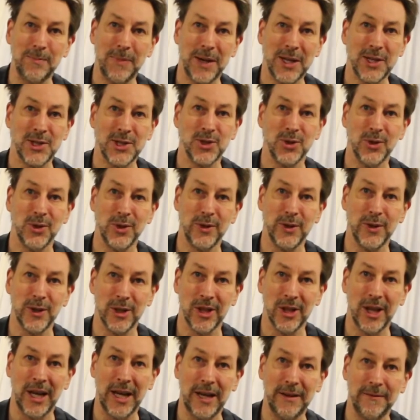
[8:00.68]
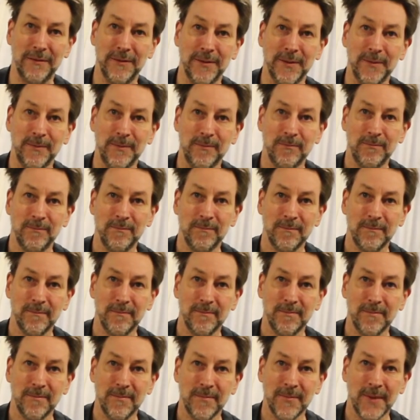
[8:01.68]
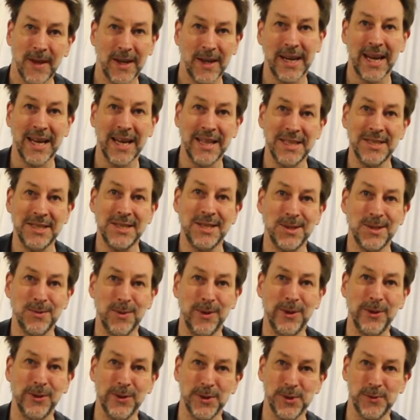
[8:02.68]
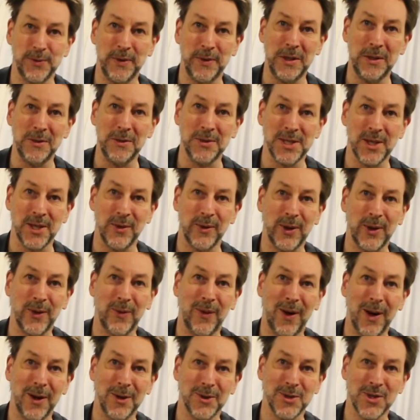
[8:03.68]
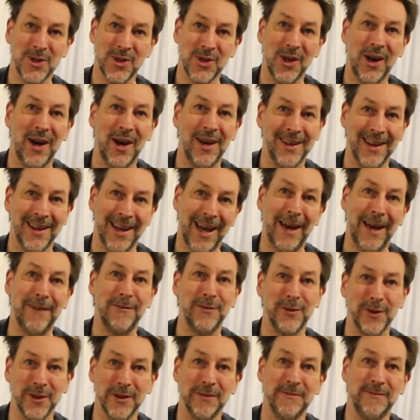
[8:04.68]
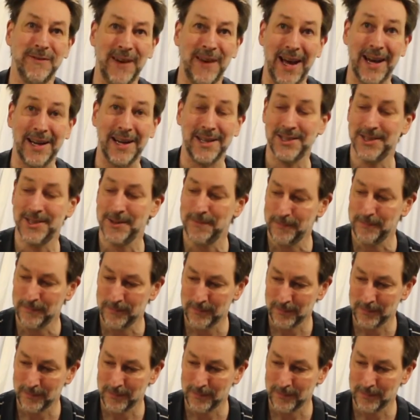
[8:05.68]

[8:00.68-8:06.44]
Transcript: the best out of your life. Again, this is one of those videos that requires thought after the fact.